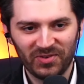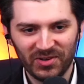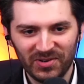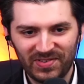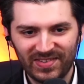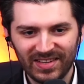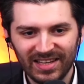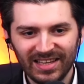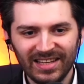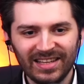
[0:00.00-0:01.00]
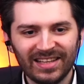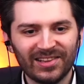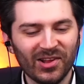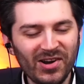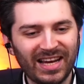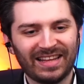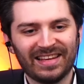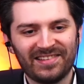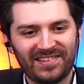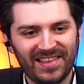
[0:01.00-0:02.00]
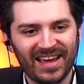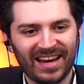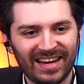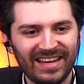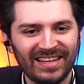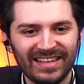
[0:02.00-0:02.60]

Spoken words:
dude. Look at this thing.